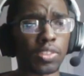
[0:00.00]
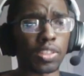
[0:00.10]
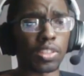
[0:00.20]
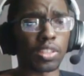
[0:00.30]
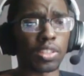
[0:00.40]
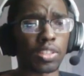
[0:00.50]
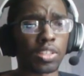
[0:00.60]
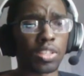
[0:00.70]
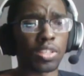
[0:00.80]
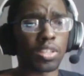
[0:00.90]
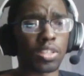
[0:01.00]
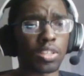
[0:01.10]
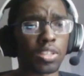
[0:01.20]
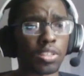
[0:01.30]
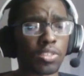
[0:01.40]
Is it?
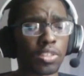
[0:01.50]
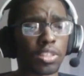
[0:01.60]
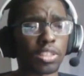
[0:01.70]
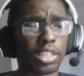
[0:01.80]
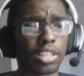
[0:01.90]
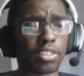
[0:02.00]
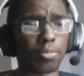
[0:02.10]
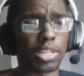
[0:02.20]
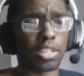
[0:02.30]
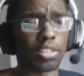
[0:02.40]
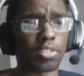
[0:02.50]
It doesn't look like it to me.